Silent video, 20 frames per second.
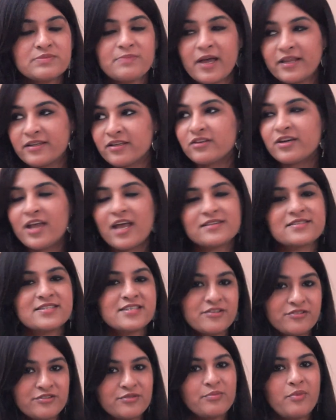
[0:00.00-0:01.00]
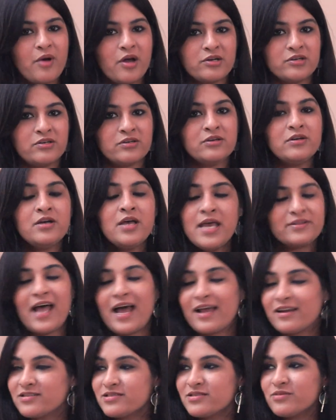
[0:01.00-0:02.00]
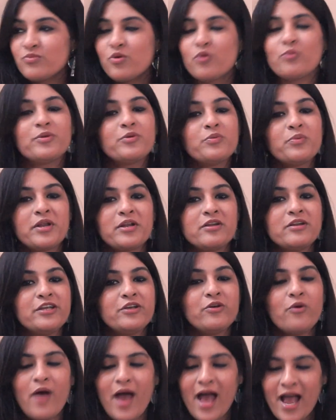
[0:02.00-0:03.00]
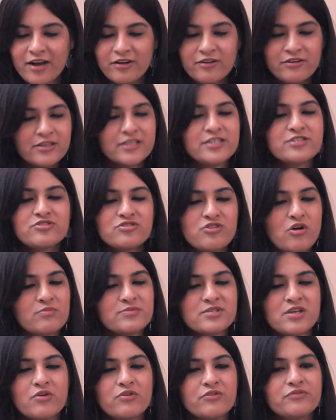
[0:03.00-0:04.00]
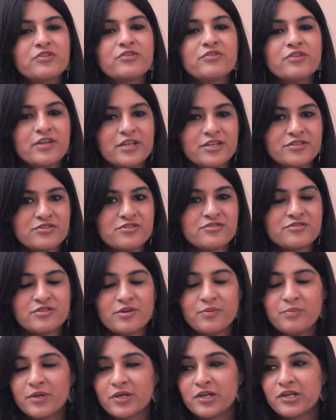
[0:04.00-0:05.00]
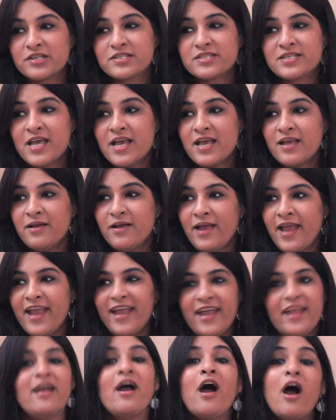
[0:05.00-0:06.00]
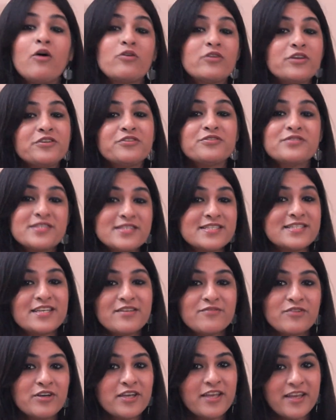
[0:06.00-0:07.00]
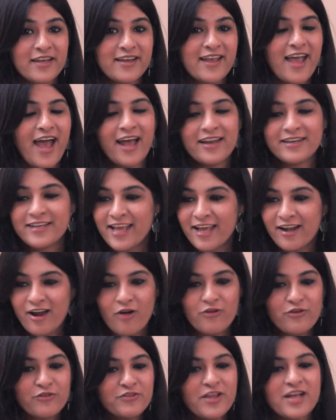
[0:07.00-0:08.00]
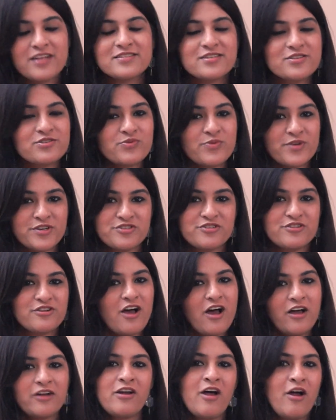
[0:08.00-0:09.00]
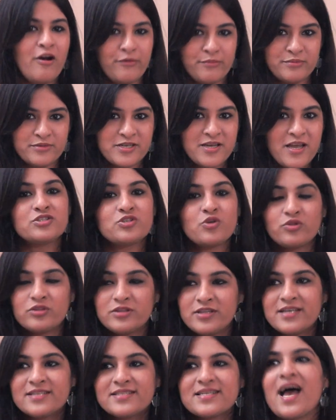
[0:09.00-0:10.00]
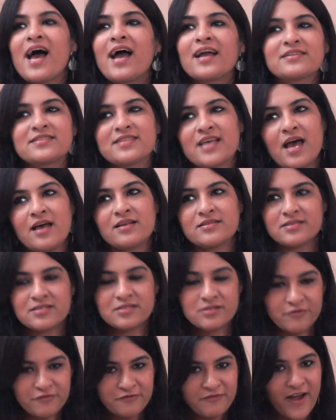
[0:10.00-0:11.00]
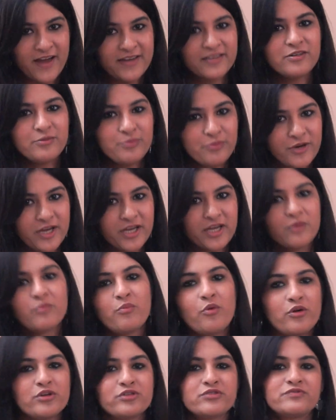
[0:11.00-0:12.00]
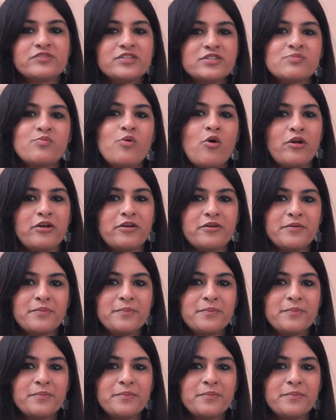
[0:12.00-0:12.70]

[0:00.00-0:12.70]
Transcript: by their Cancerian partner, that is the moment when a Leo angrily storms out of the relationship, because hey, how can you deceive a king and get out of that situation unharmed? So this acts as the final breaking point of this bond.